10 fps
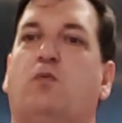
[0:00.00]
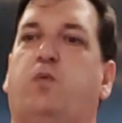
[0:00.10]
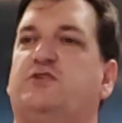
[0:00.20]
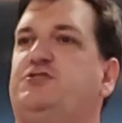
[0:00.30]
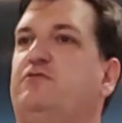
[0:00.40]

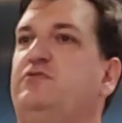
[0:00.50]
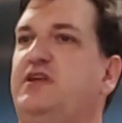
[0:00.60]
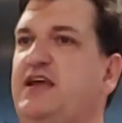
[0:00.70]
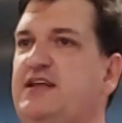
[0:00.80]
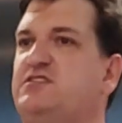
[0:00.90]
What you
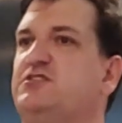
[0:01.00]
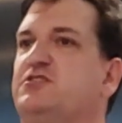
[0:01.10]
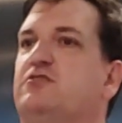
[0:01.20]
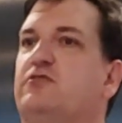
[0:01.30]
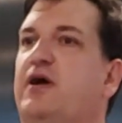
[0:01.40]
need to
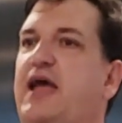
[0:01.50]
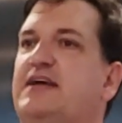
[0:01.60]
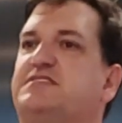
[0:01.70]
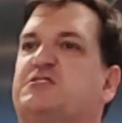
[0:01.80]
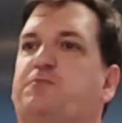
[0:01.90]
do
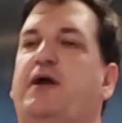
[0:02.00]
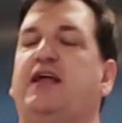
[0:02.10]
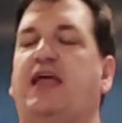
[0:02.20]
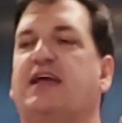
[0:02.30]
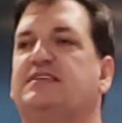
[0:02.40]
is
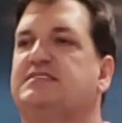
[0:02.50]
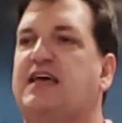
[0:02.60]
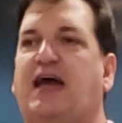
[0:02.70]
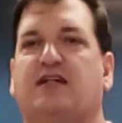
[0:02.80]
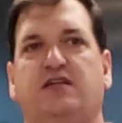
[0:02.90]
explain
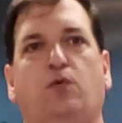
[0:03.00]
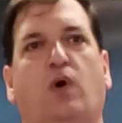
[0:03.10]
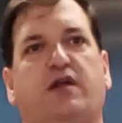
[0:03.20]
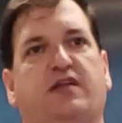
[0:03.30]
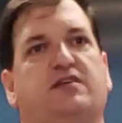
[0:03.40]
exactly
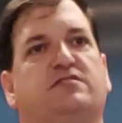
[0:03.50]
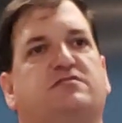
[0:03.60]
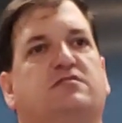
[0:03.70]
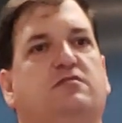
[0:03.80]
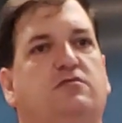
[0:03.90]
what it
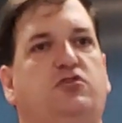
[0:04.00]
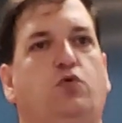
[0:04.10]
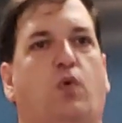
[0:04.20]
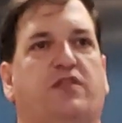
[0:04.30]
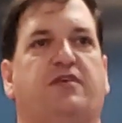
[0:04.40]
is you
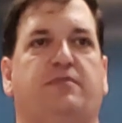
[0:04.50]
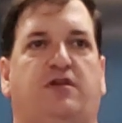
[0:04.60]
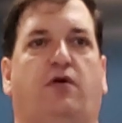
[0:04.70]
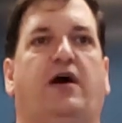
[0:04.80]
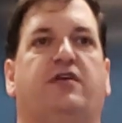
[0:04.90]
want them to
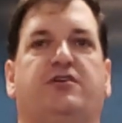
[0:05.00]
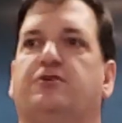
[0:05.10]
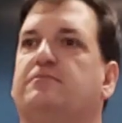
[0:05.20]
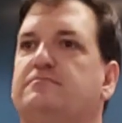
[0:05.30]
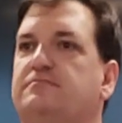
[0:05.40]
know how to
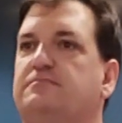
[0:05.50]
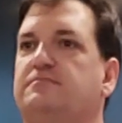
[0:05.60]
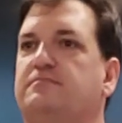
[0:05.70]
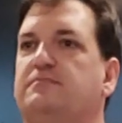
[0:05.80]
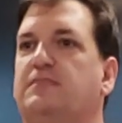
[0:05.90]
do.
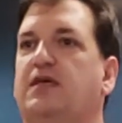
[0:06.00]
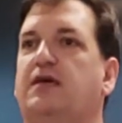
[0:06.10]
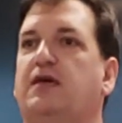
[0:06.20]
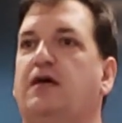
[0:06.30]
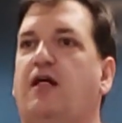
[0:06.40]

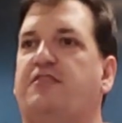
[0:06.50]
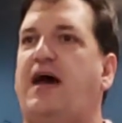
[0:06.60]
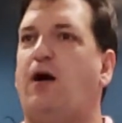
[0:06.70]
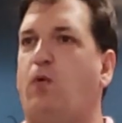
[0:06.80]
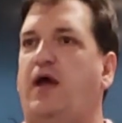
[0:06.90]

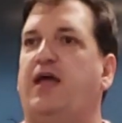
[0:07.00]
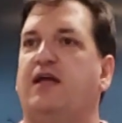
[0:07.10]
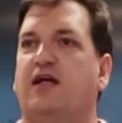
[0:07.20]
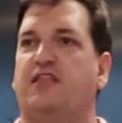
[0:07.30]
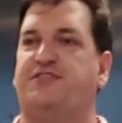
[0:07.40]
That
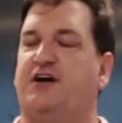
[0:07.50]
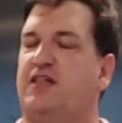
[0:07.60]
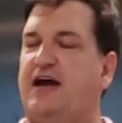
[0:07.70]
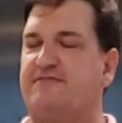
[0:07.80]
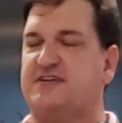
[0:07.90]
way, they'll
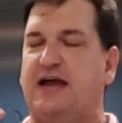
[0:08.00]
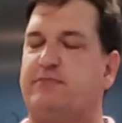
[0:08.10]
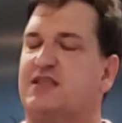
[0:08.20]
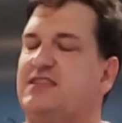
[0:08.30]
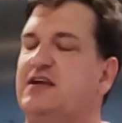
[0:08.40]
have
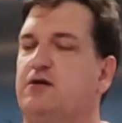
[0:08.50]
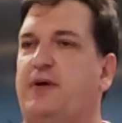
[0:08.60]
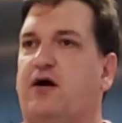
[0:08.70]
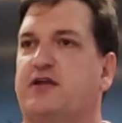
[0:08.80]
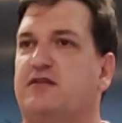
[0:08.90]
time to think
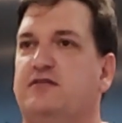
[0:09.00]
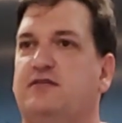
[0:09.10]
about it